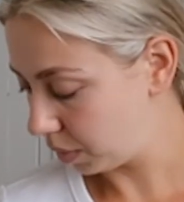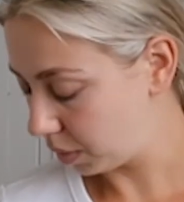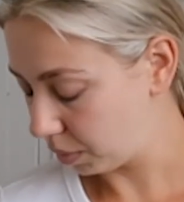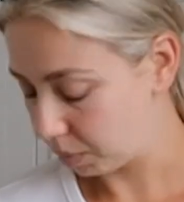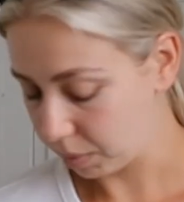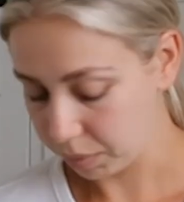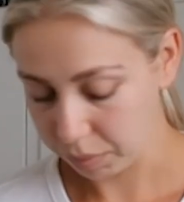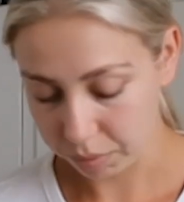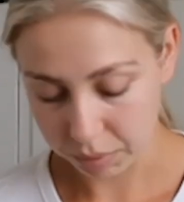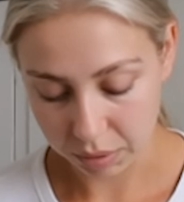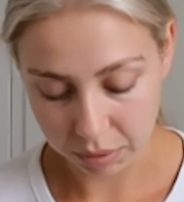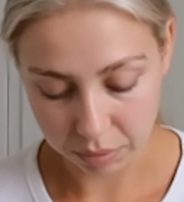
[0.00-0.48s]

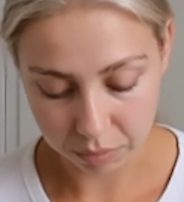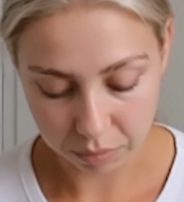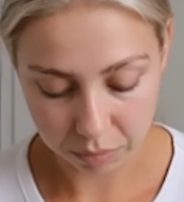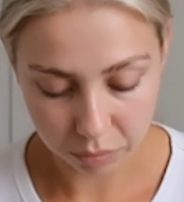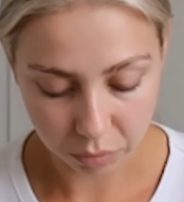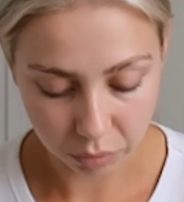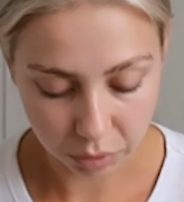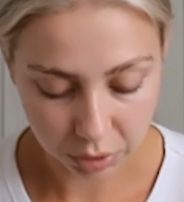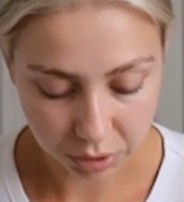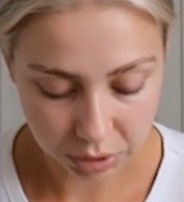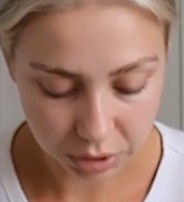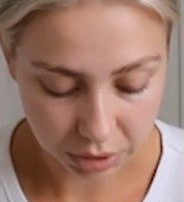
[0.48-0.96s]
I'll bring
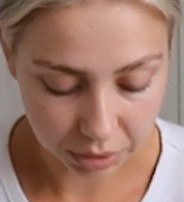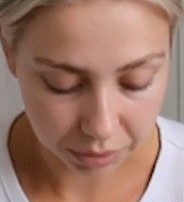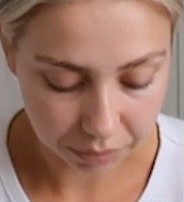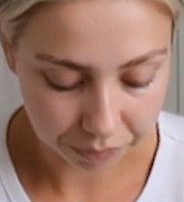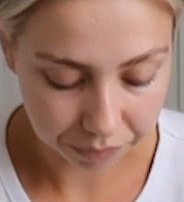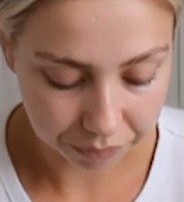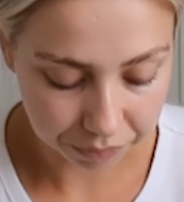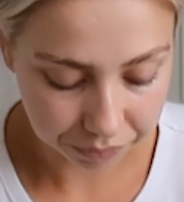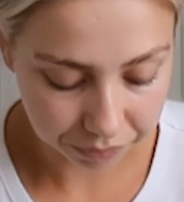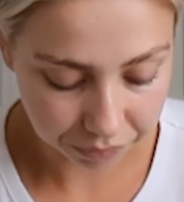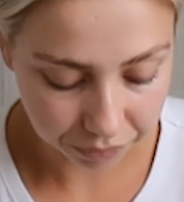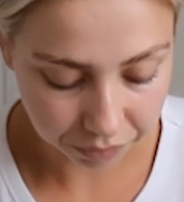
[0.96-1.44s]
one or two
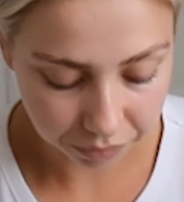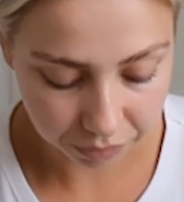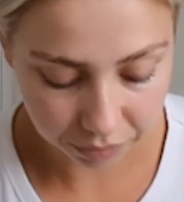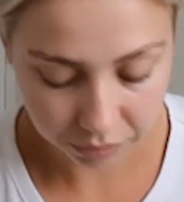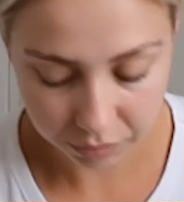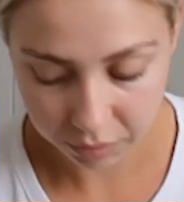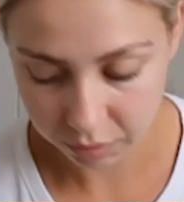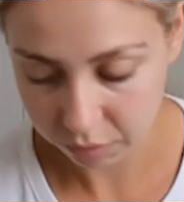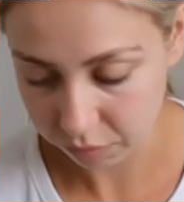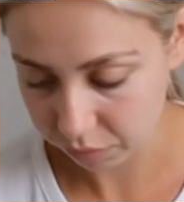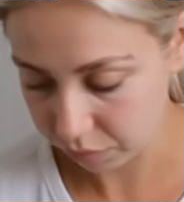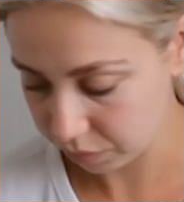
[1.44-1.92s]

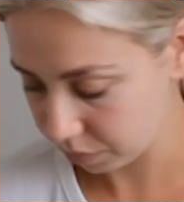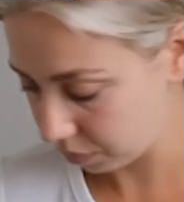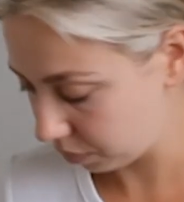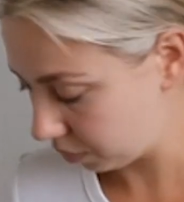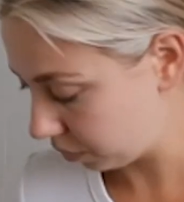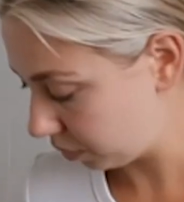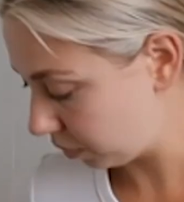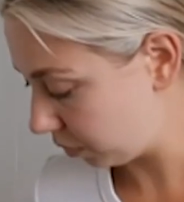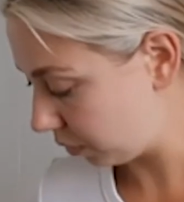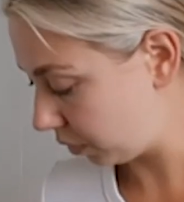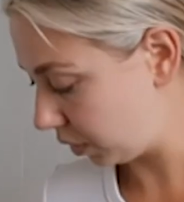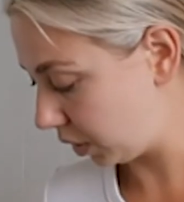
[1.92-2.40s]

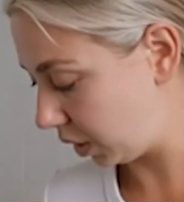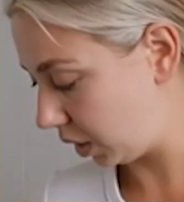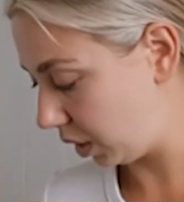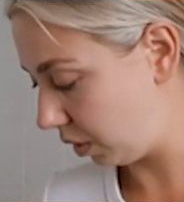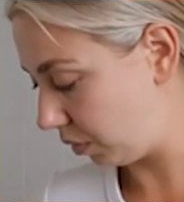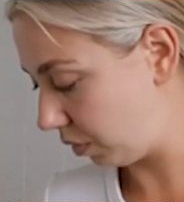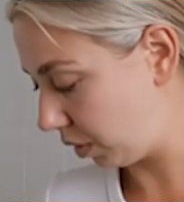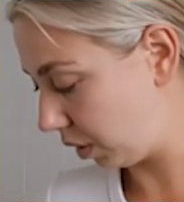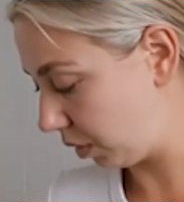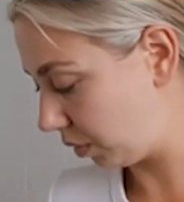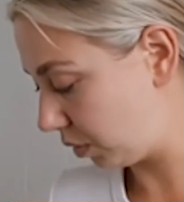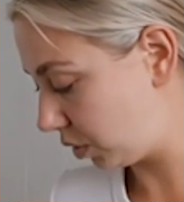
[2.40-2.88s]
for the
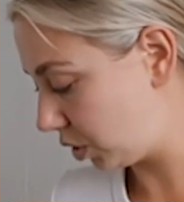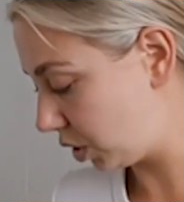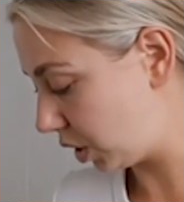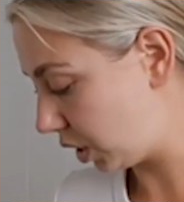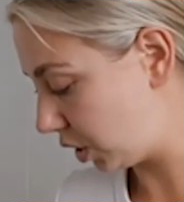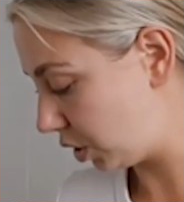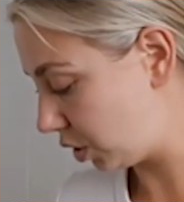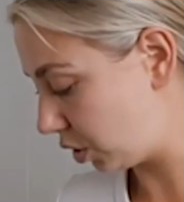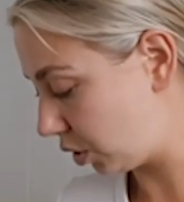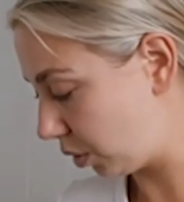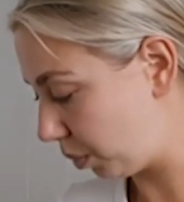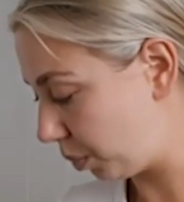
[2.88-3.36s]
evening to
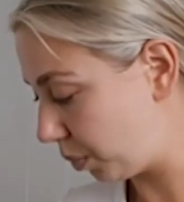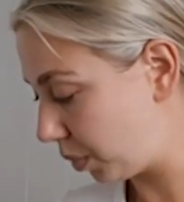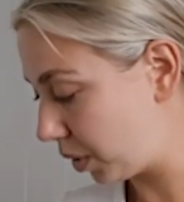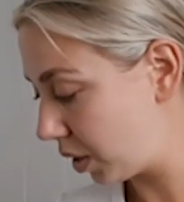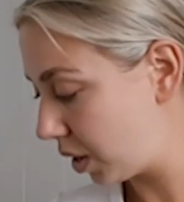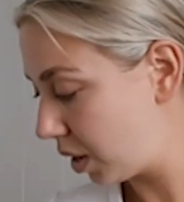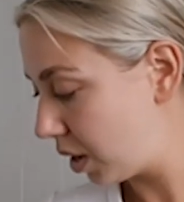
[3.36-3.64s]
change up.